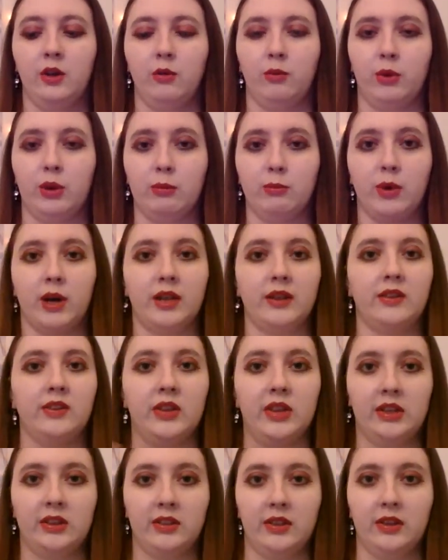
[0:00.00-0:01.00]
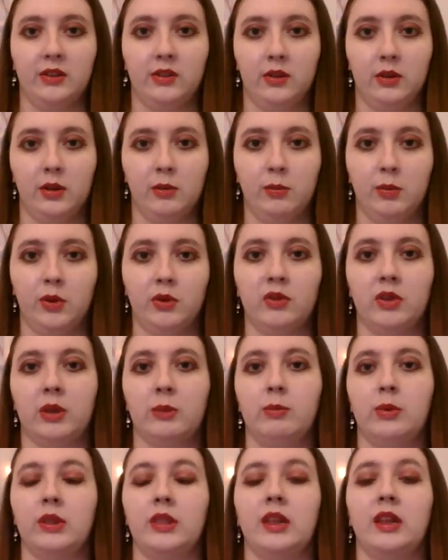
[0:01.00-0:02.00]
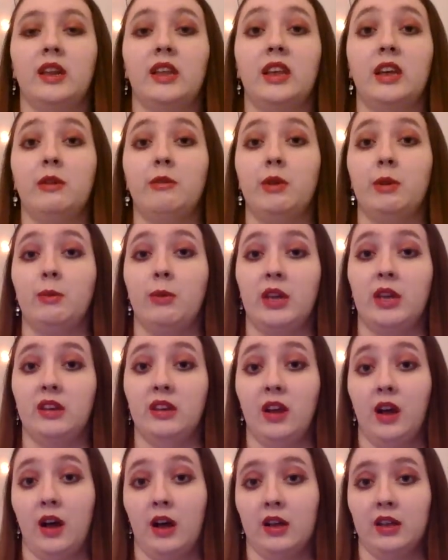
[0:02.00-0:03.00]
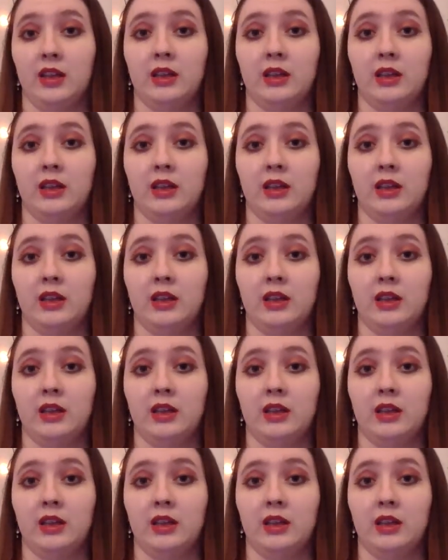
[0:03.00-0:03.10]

we might see this in the movie, but then again, we may not.